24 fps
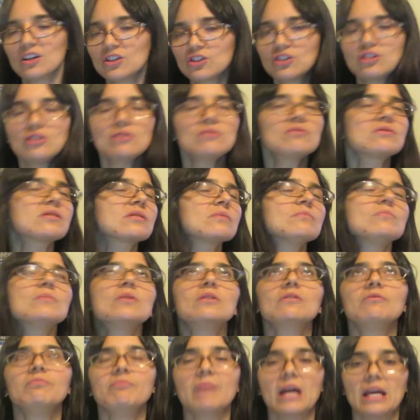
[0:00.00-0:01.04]
Do some
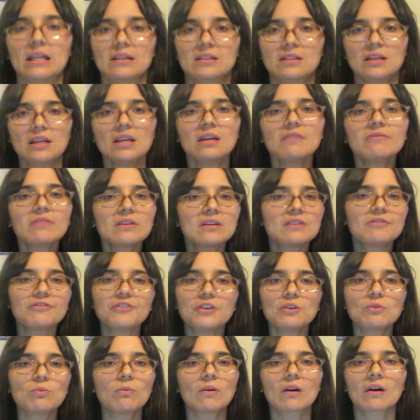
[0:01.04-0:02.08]
movement. Even if
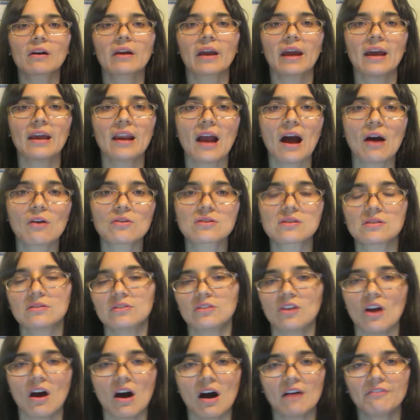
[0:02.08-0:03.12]
you work 8 hours in
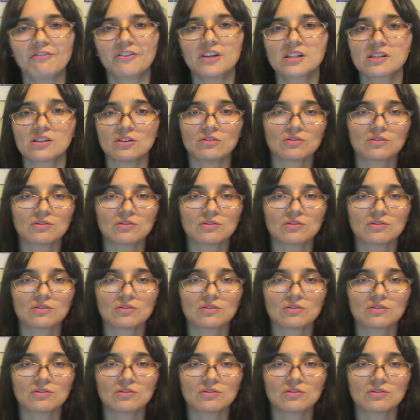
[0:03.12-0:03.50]
the office,